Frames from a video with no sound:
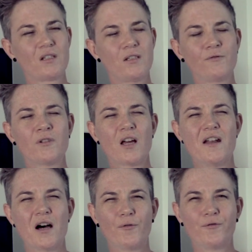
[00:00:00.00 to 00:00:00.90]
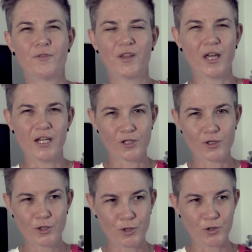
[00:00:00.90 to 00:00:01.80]
different enough that they
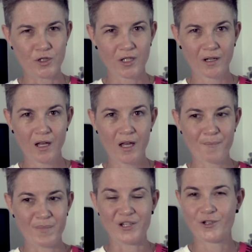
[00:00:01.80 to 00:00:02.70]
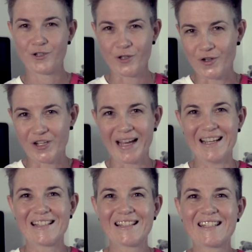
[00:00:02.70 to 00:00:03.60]
should be
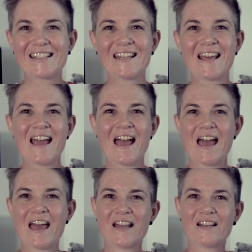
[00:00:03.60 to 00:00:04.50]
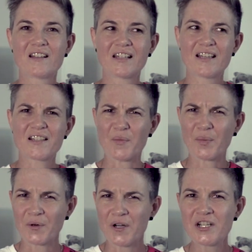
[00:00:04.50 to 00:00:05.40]
showcased and I guess
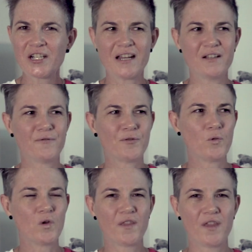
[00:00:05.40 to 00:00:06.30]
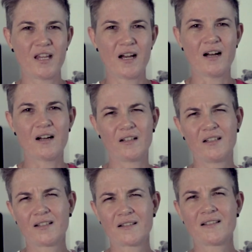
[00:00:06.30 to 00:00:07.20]
appreciated for what they are.
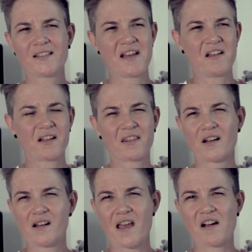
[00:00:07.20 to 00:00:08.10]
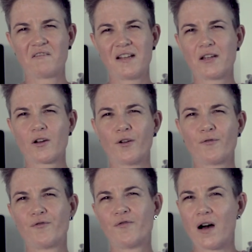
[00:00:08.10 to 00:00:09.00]
It doesn't sound like they're an Alnico
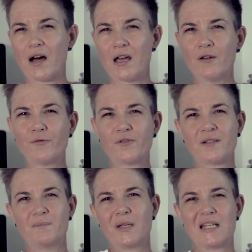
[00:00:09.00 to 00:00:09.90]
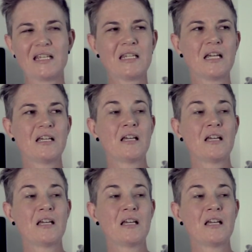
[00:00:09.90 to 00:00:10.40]
5 to me.